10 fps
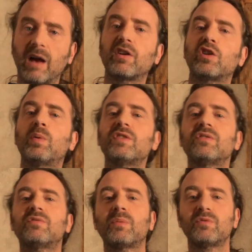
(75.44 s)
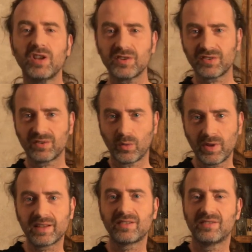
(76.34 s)
I've got a question from Just
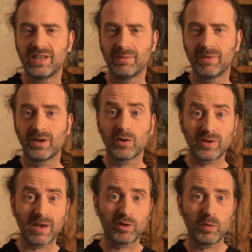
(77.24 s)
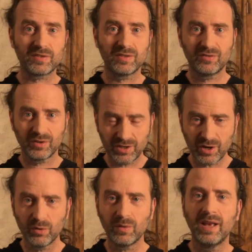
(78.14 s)
Connect Team, and I also have a question to
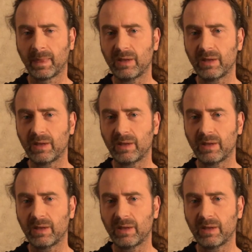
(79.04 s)
you.